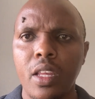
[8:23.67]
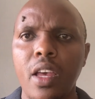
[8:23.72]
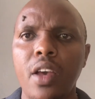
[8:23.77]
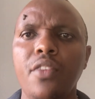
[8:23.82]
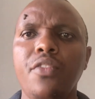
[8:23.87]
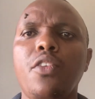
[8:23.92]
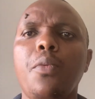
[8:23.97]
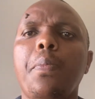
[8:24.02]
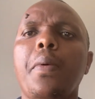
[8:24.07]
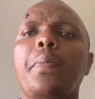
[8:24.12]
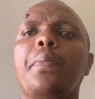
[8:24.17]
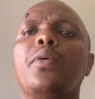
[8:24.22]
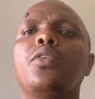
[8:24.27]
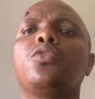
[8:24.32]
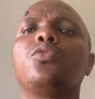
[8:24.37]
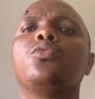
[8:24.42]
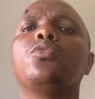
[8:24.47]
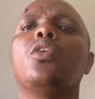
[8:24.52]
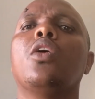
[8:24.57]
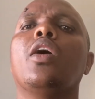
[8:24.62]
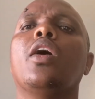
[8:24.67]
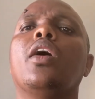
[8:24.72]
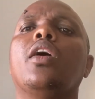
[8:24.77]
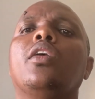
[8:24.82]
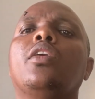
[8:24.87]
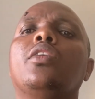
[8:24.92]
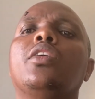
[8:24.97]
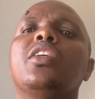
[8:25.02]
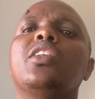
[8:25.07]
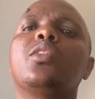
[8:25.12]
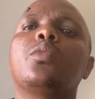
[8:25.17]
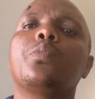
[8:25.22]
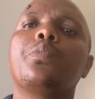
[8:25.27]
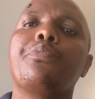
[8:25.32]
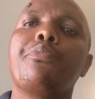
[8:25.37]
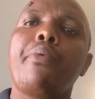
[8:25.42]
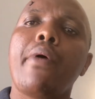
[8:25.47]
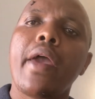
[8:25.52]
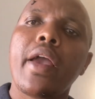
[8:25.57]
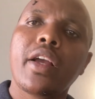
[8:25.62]
For people to
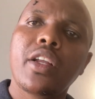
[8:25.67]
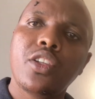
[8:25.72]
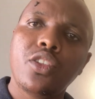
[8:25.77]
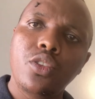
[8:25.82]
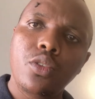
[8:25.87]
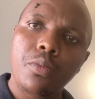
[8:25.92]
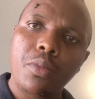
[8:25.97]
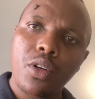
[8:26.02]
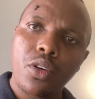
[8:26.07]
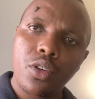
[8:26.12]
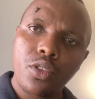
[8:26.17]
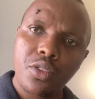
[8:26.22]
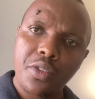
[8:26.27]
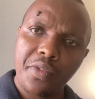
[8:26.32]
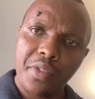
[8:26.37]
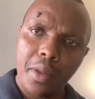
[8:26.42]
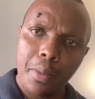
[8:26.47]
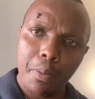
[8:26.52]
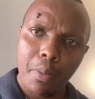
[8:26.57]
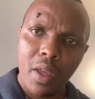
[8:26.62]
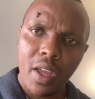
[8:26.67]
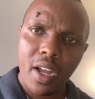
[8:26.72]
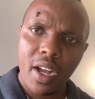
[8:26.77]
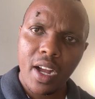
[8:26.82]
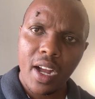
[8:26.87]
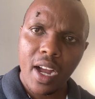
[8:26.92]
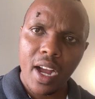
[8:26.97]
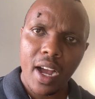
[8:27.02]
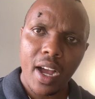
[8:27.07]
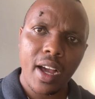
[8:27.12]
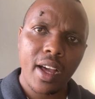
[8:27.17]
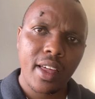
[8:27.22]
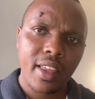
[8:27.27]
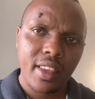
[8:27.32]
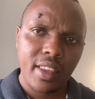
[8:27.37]
respect you because of the big car